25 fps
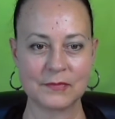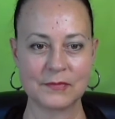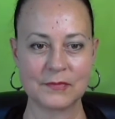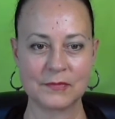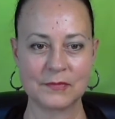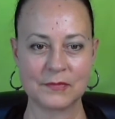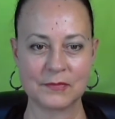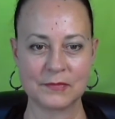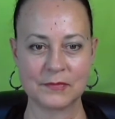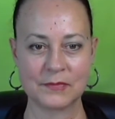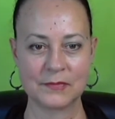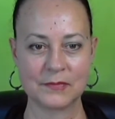
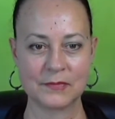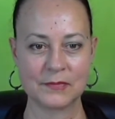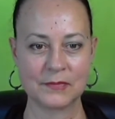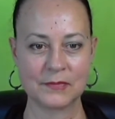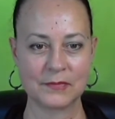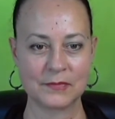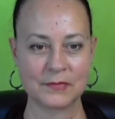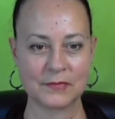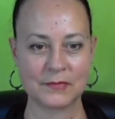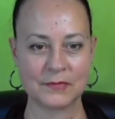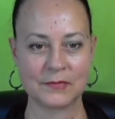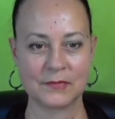
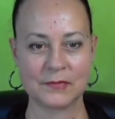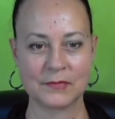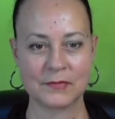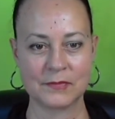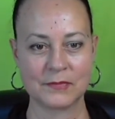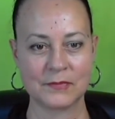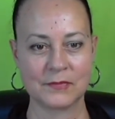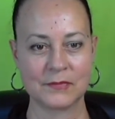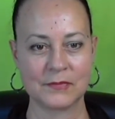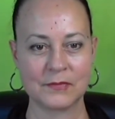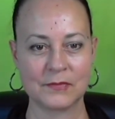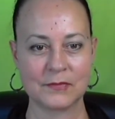
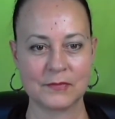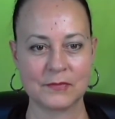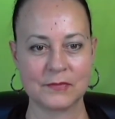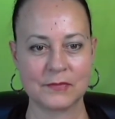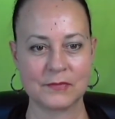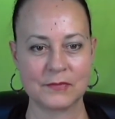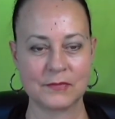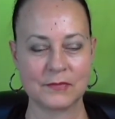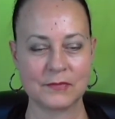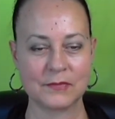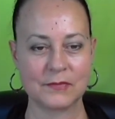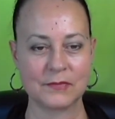
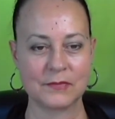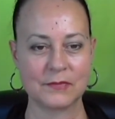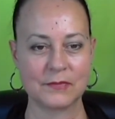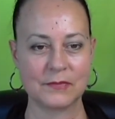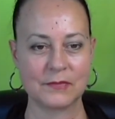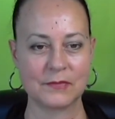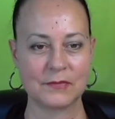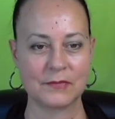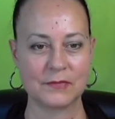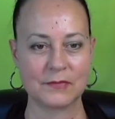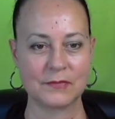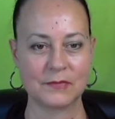
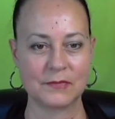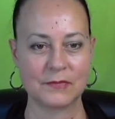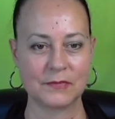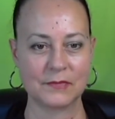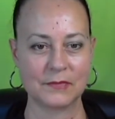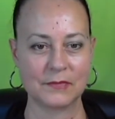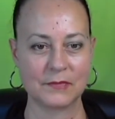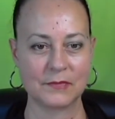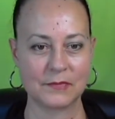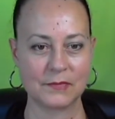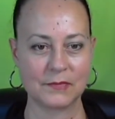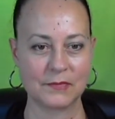
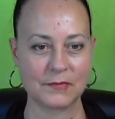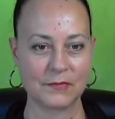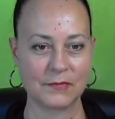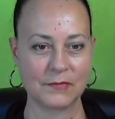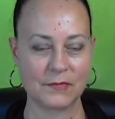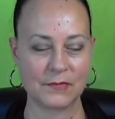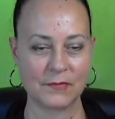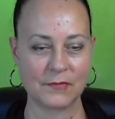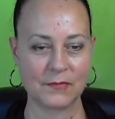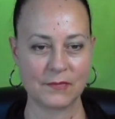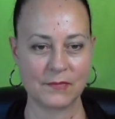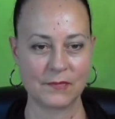
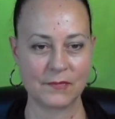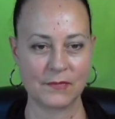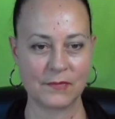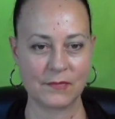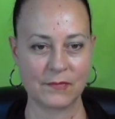This person isn't speaking.